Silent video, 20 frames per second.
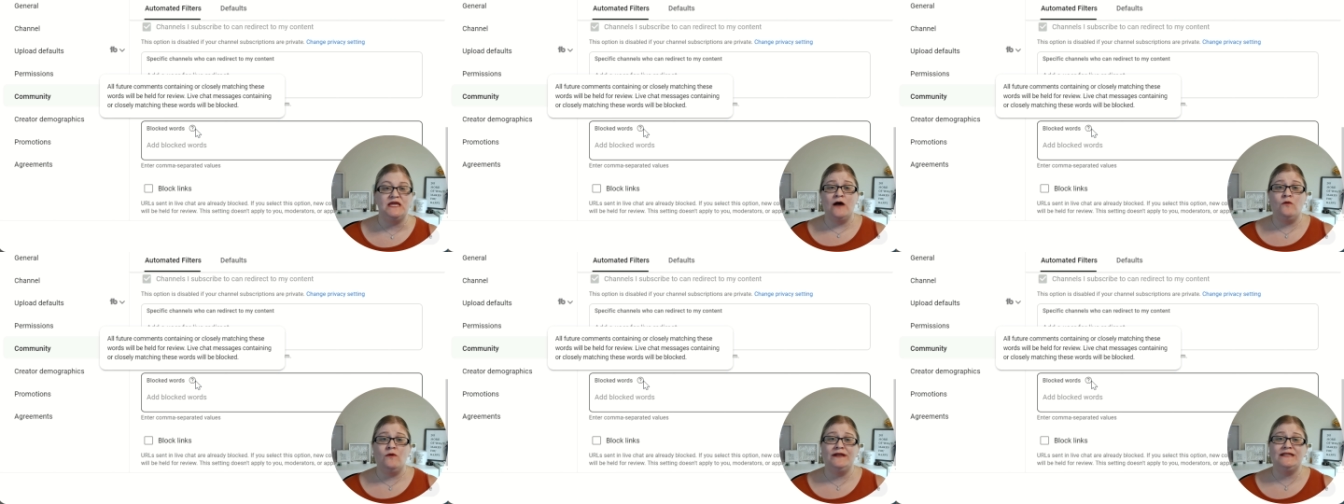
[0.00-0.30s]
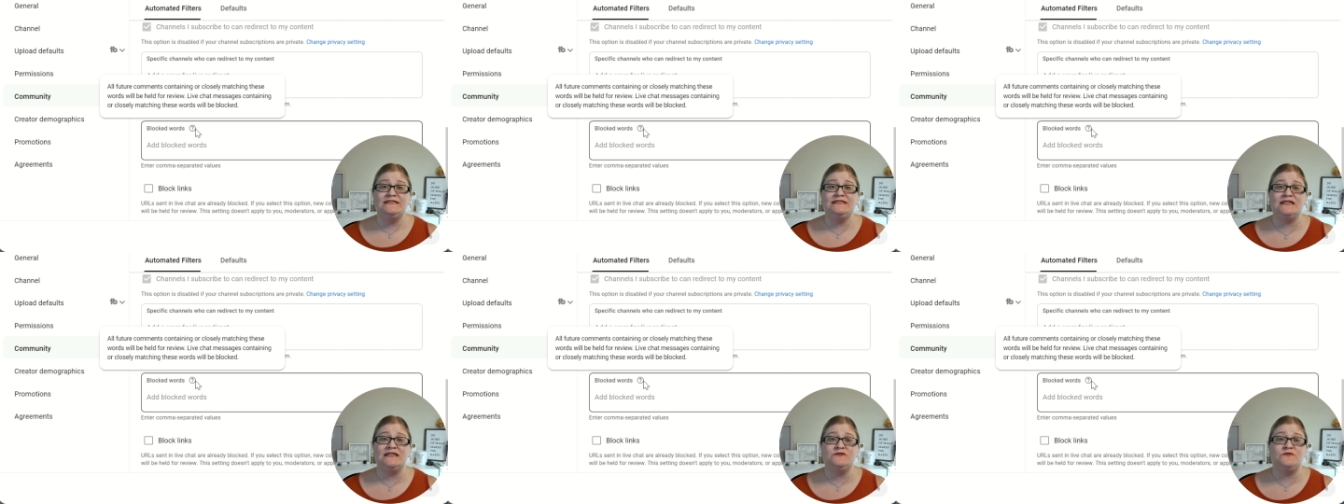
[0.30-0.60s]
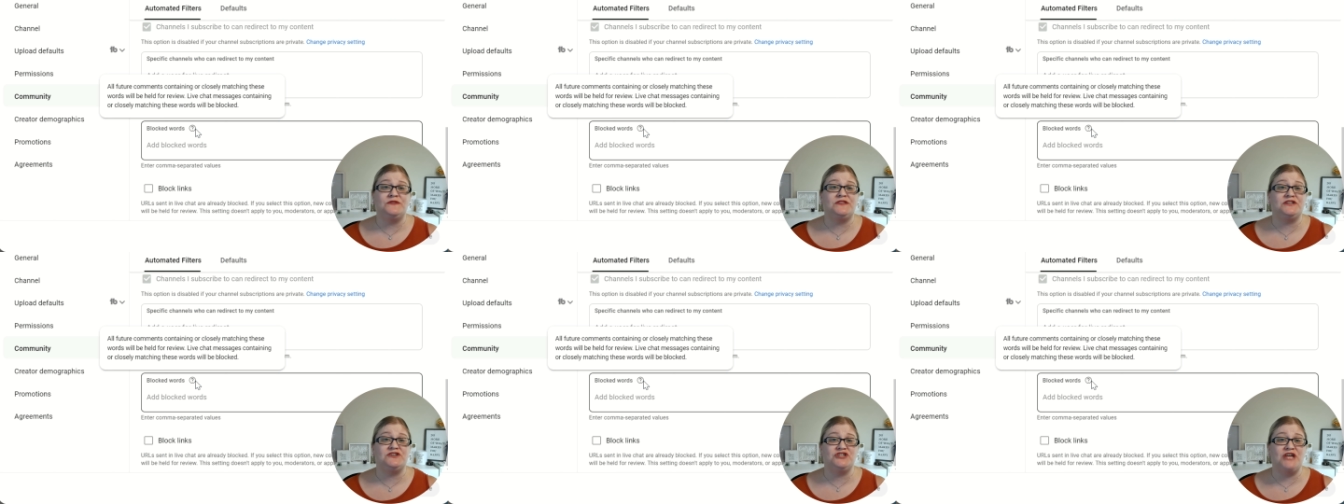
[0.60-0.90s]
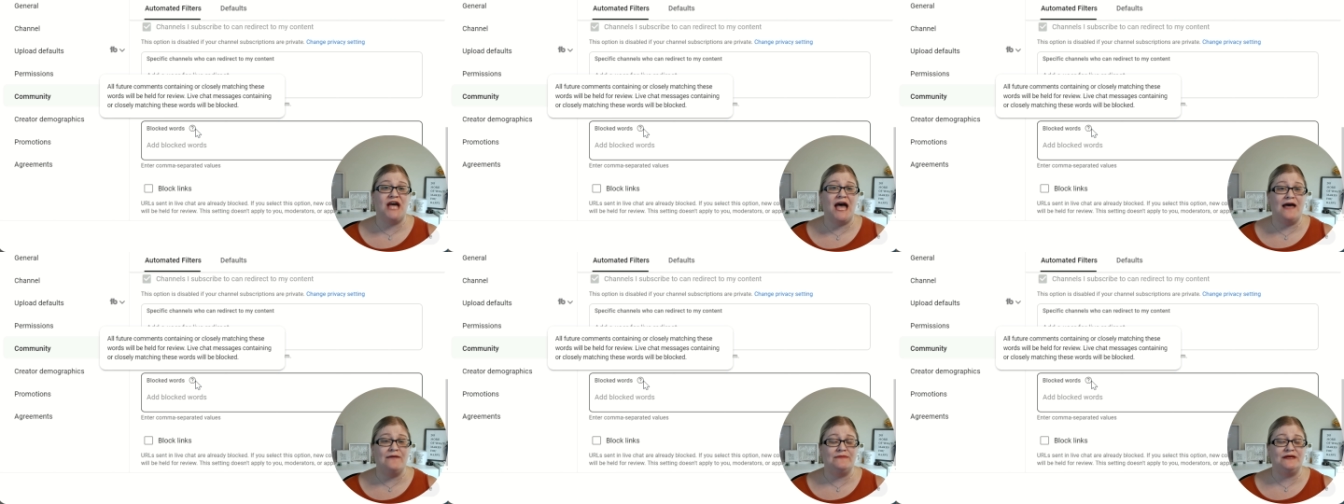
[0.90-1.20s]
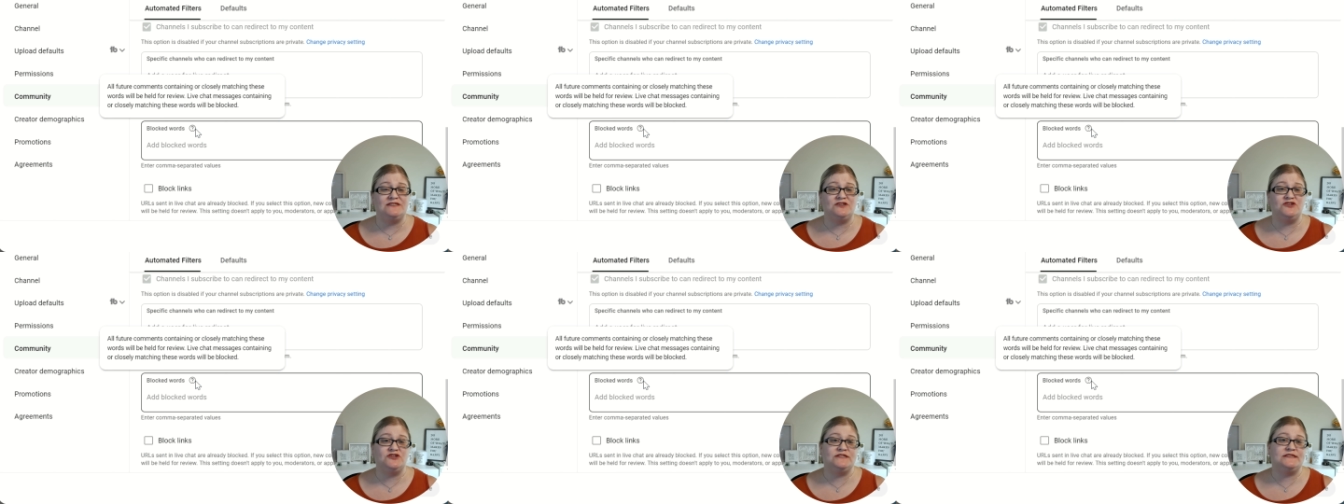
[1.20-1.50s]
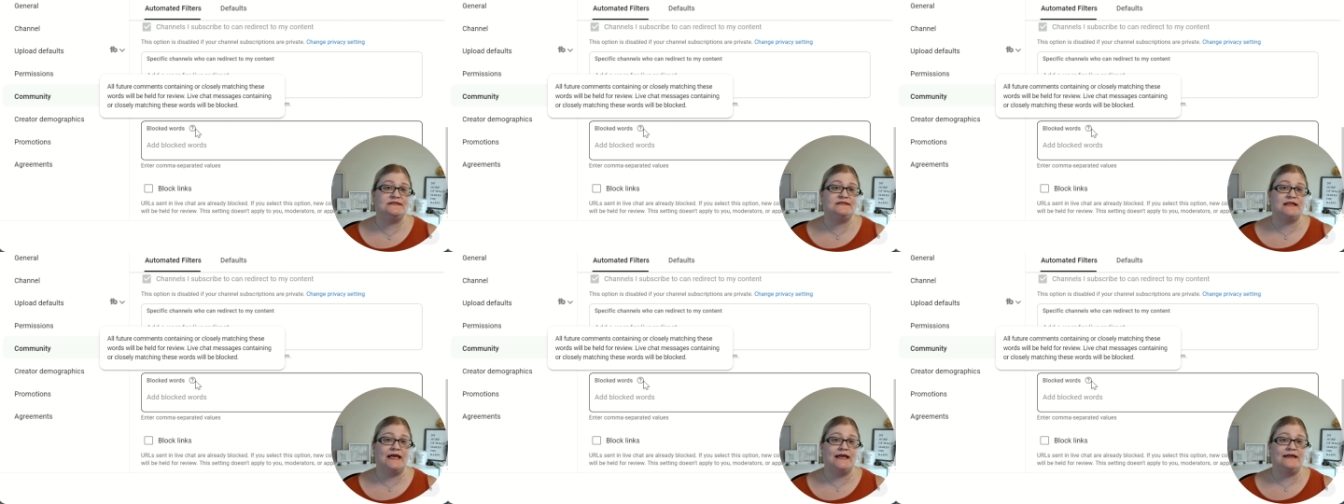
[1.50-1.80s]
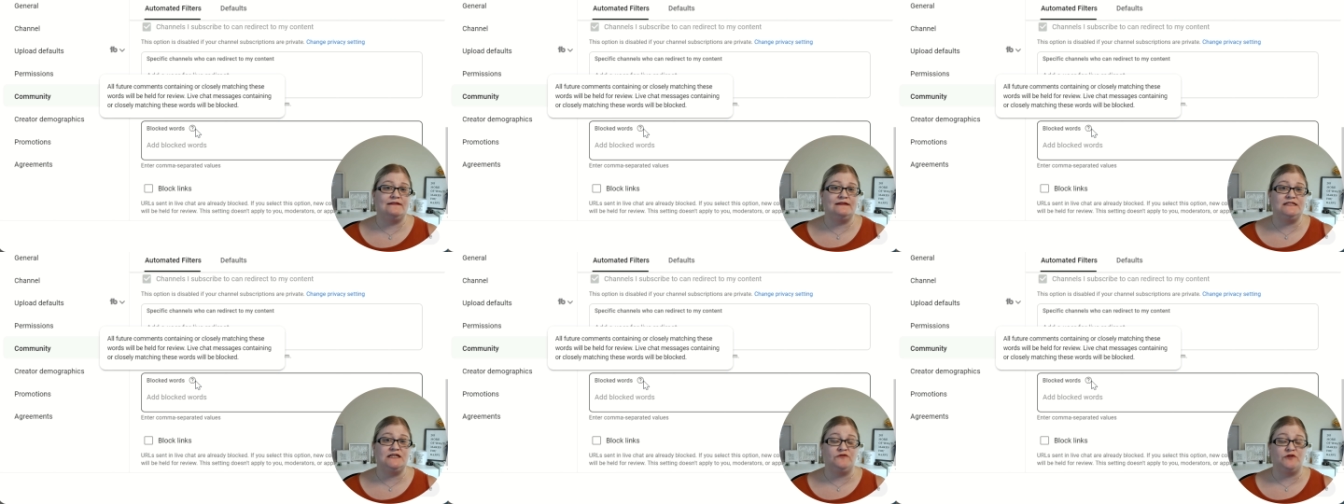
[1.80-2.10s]
But what it does with the chat messages is
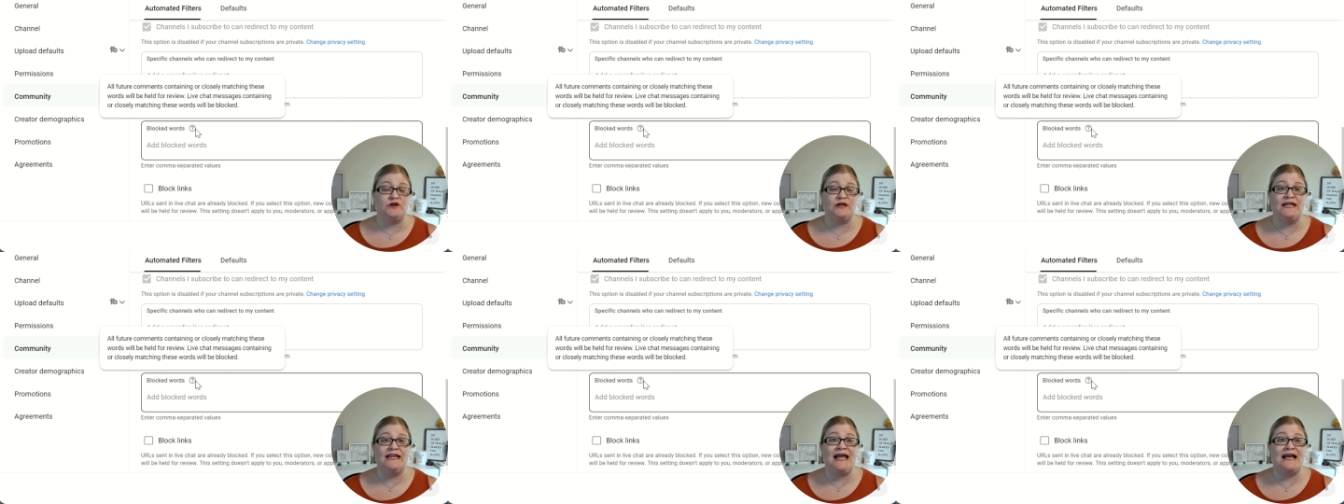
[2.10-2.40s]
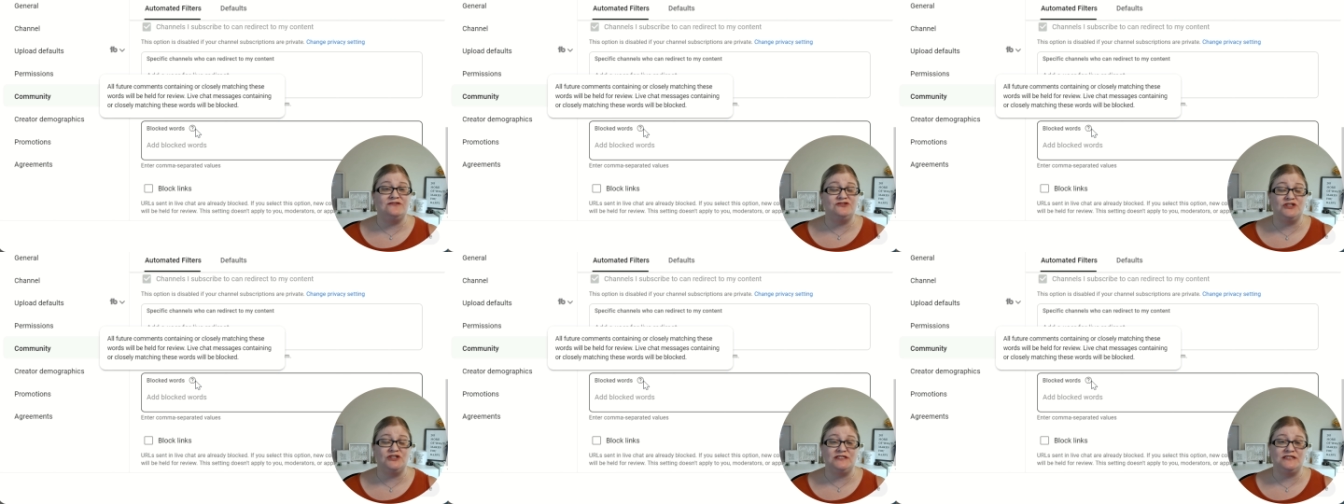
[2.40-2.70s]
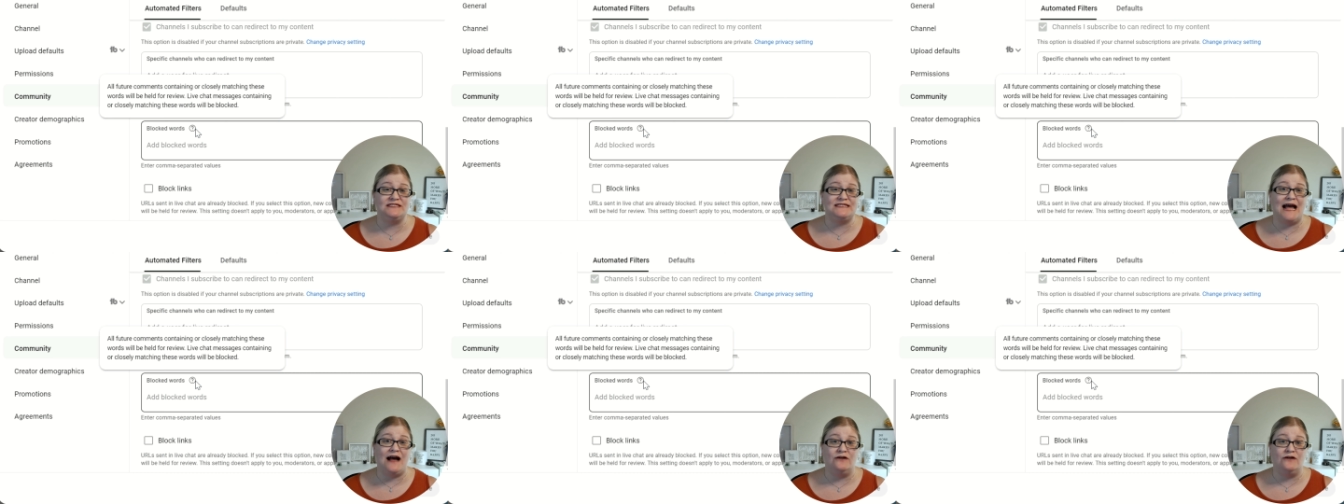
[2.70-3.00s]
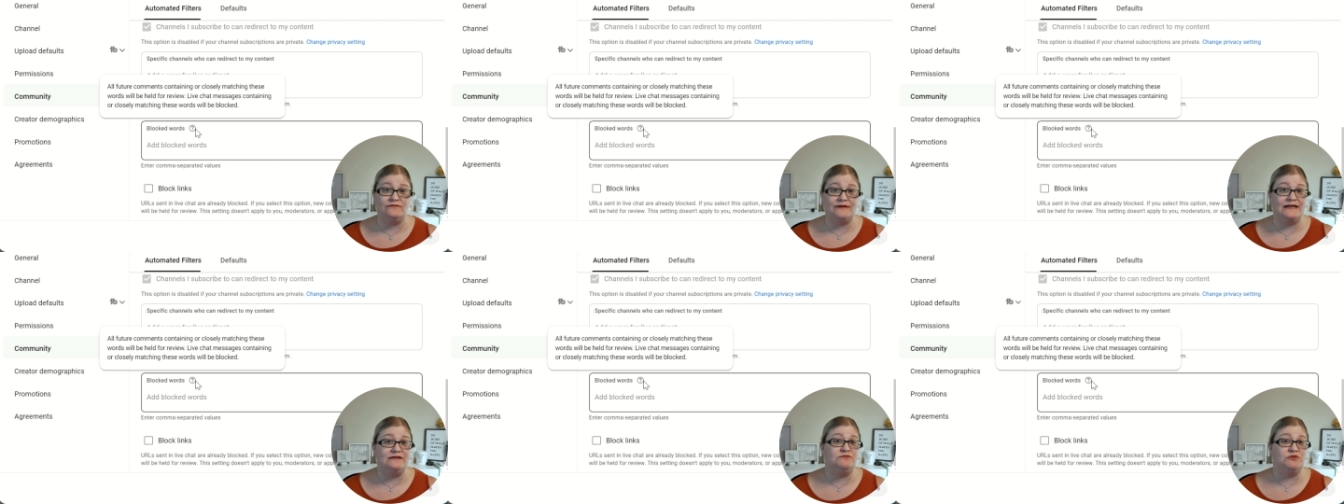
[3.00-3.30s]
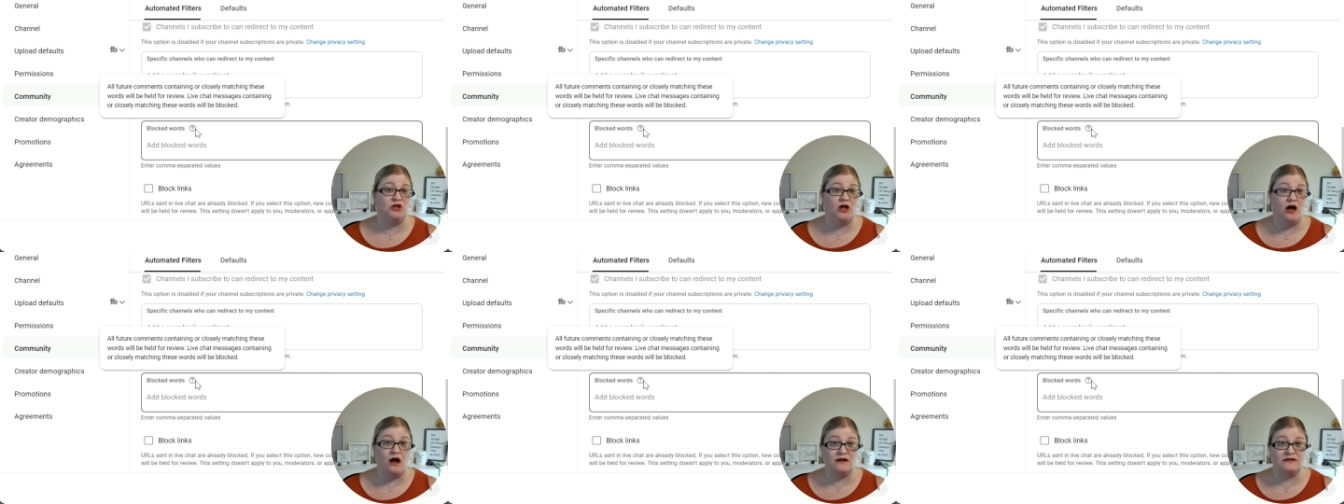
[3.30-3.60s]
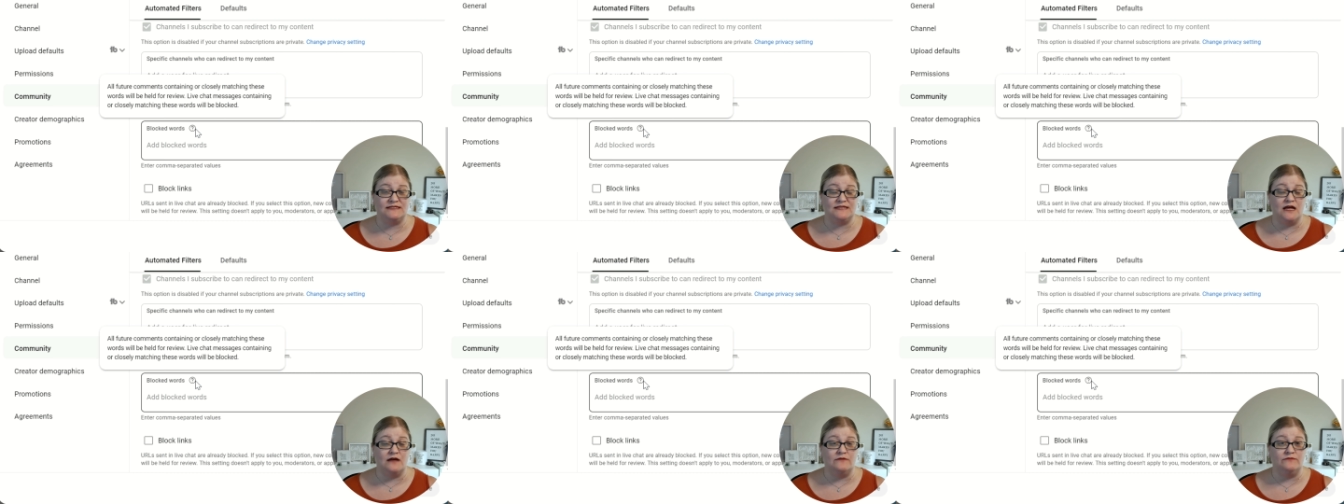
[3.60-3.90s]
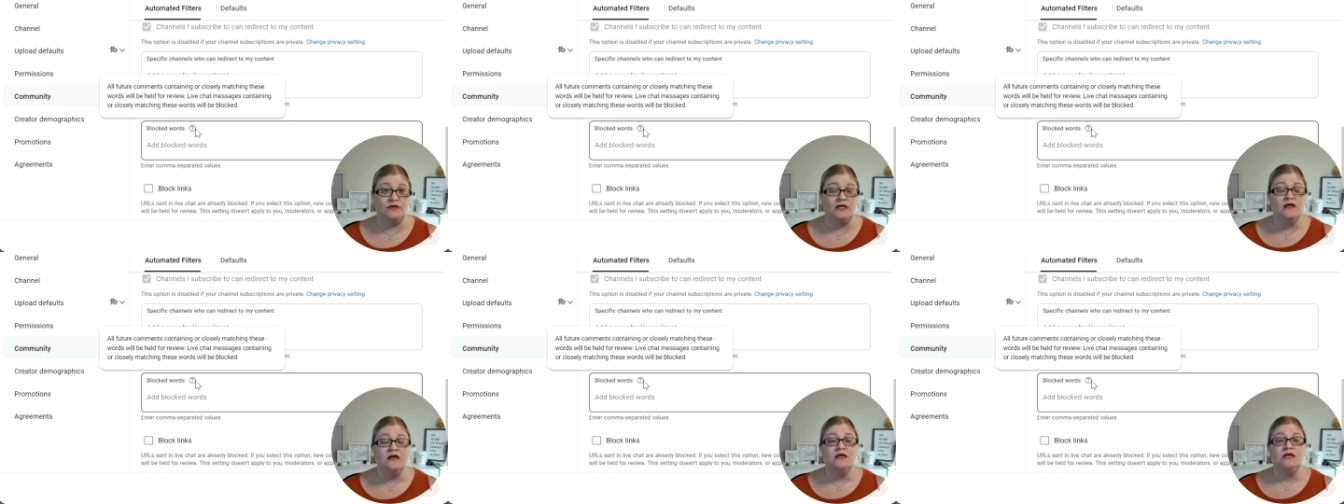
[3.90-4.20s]
slightly different. It actually just outright blocks them.